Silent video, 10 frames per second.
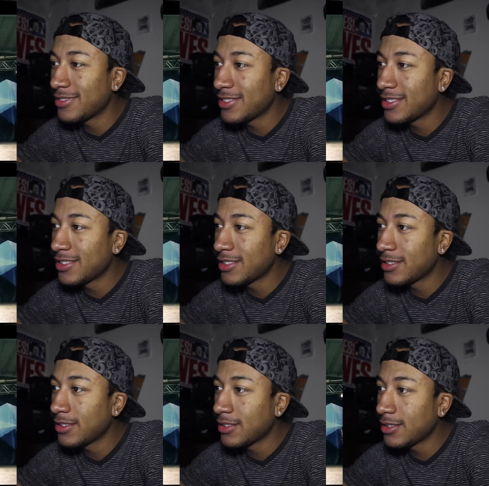
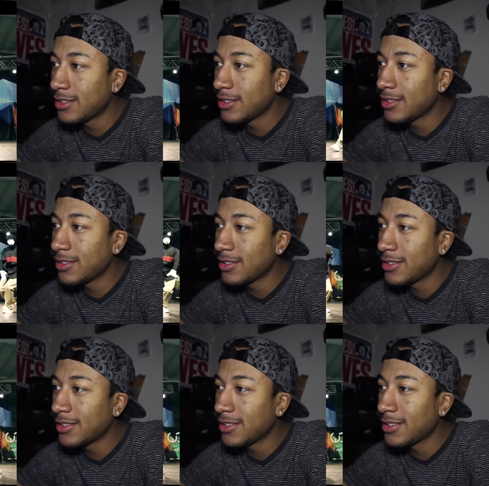
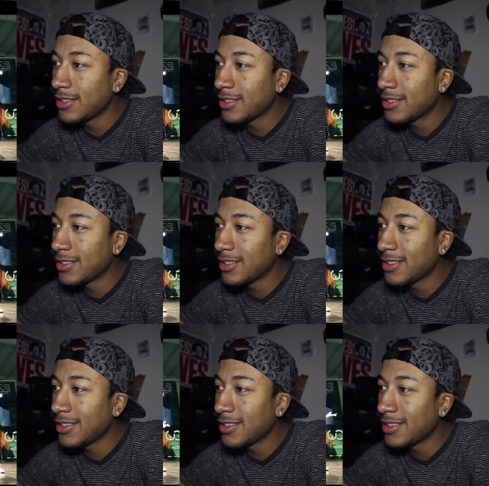
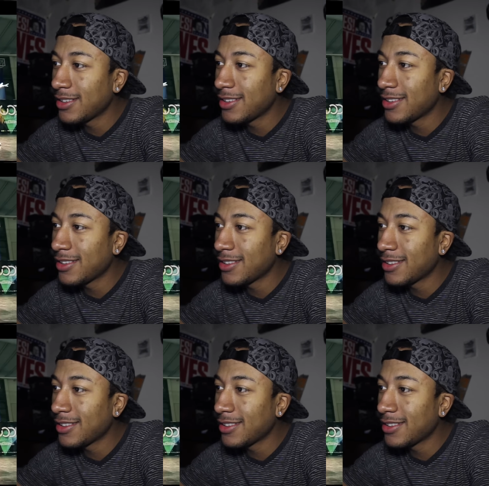[no speech]